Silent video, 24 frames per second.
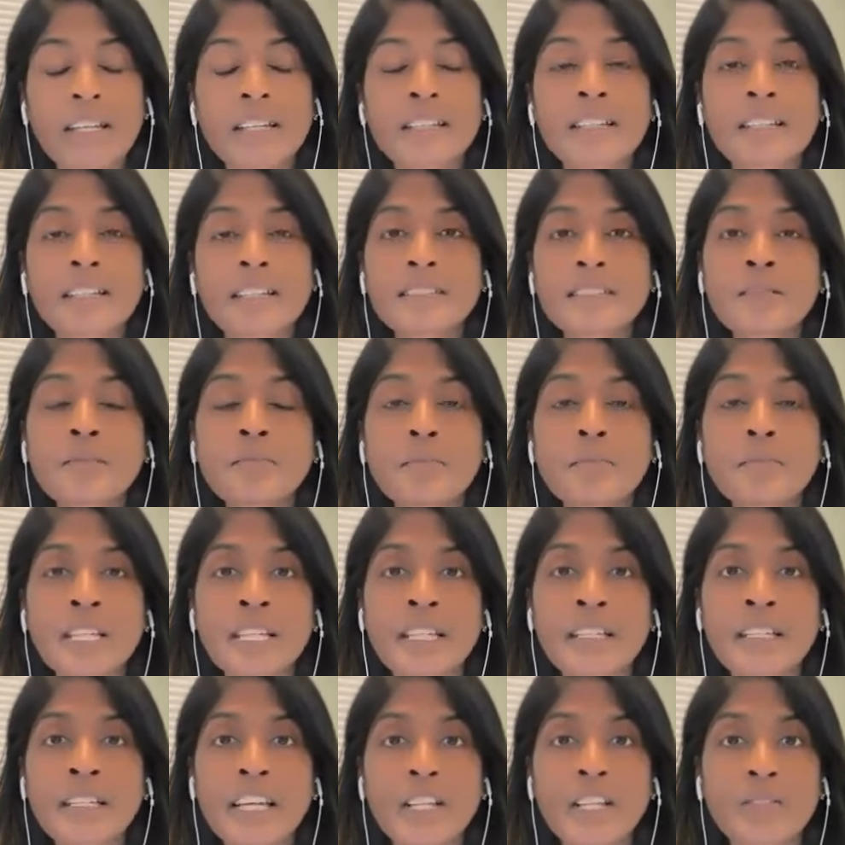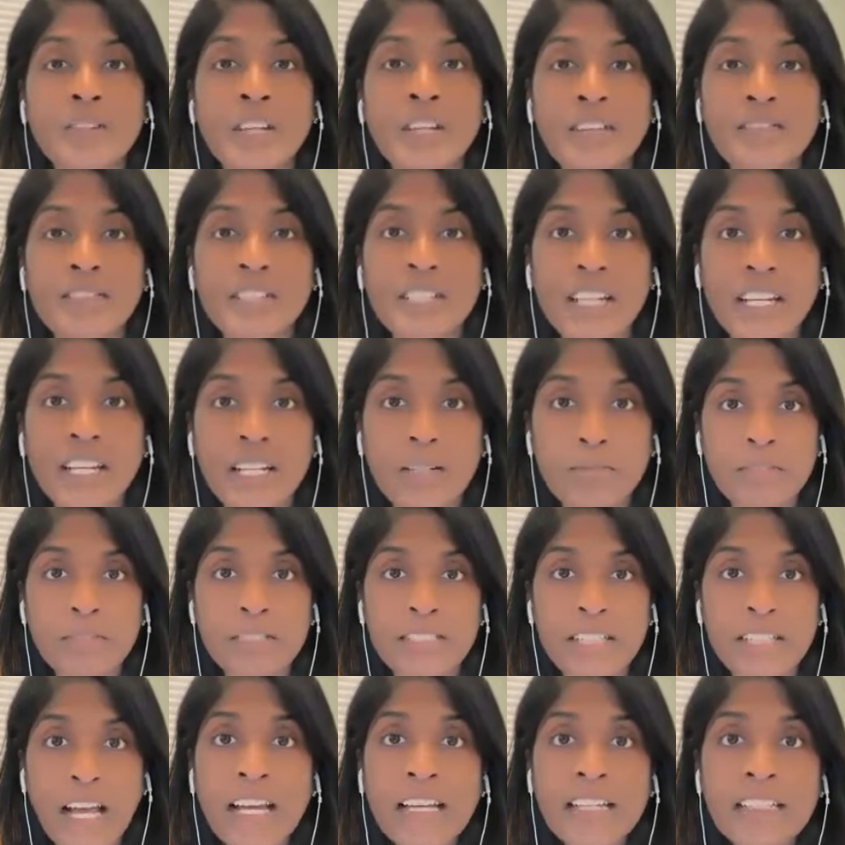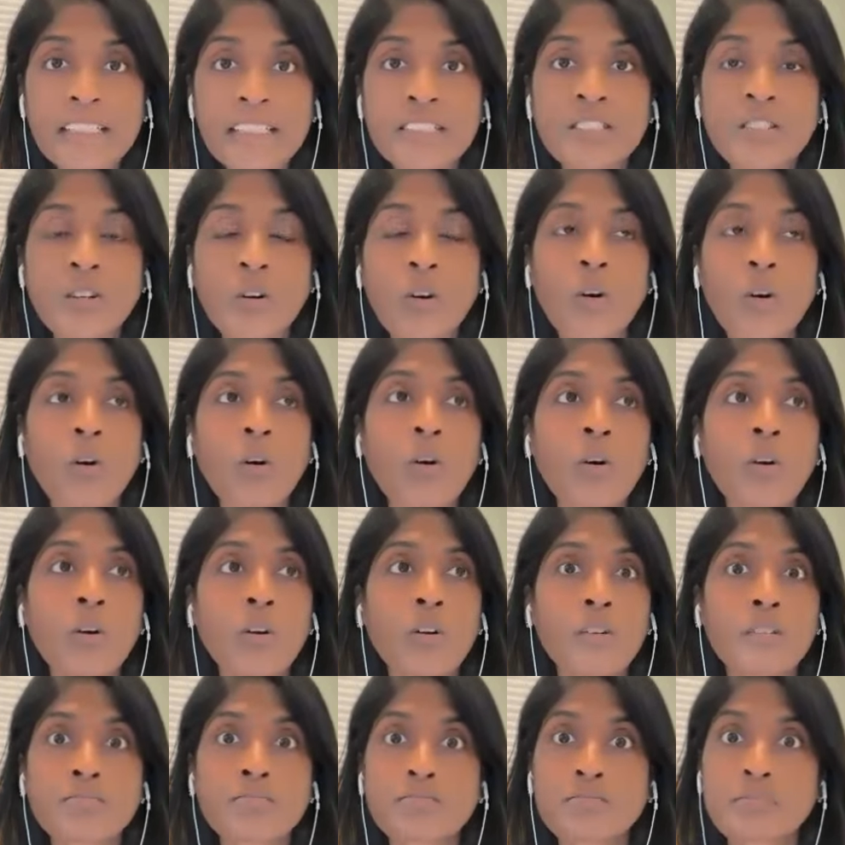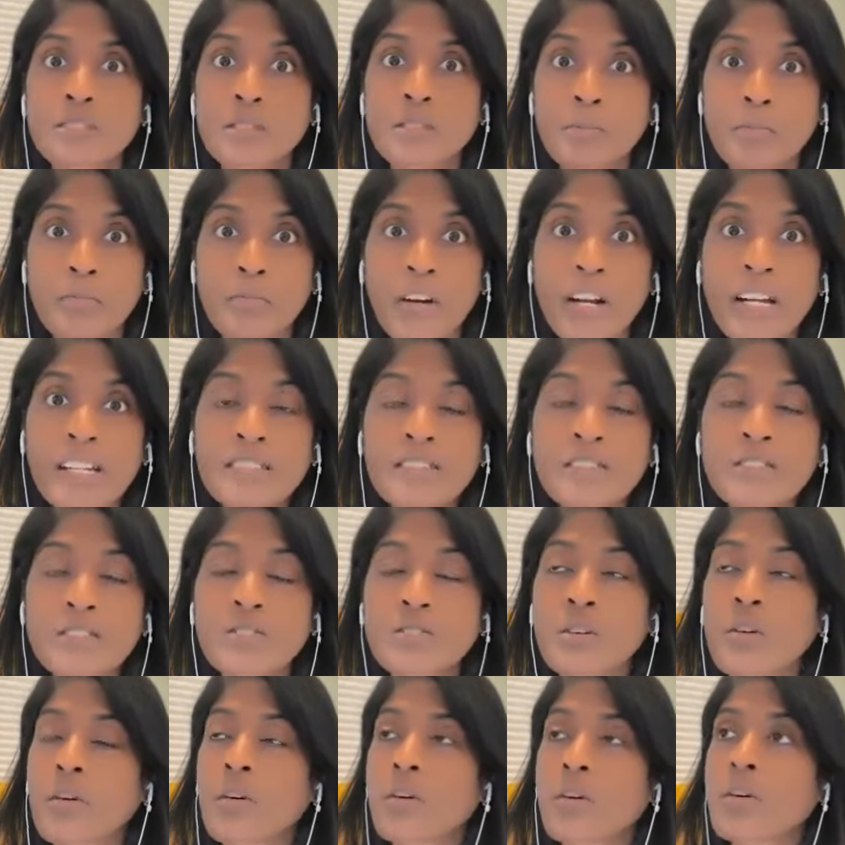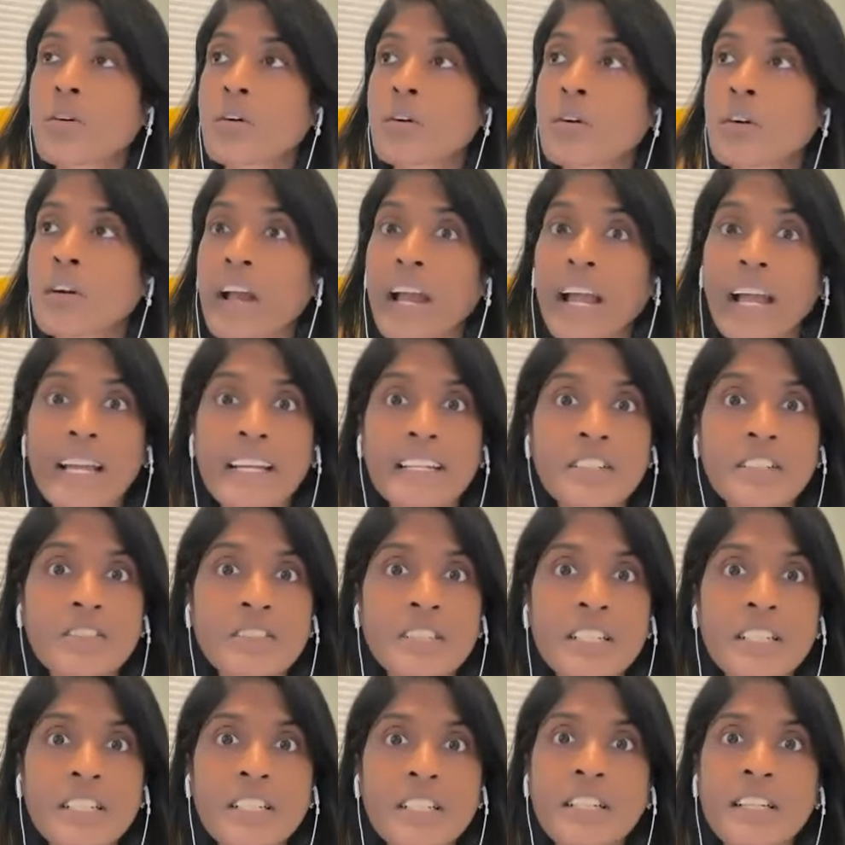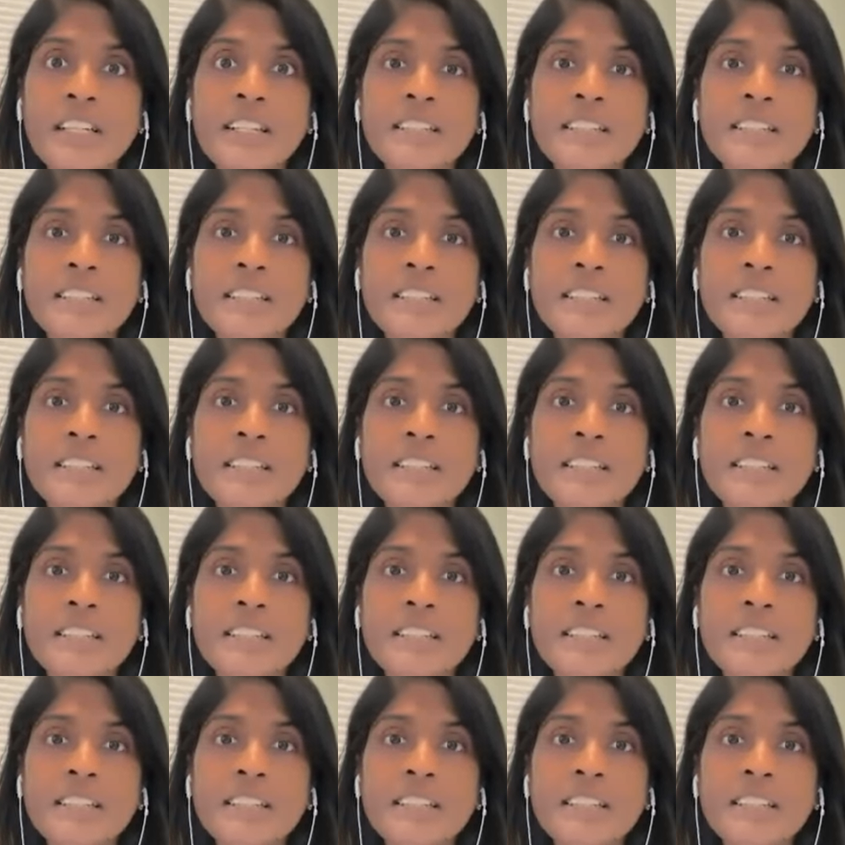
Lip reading: It doesn't mean that you never upset or depressed or angry.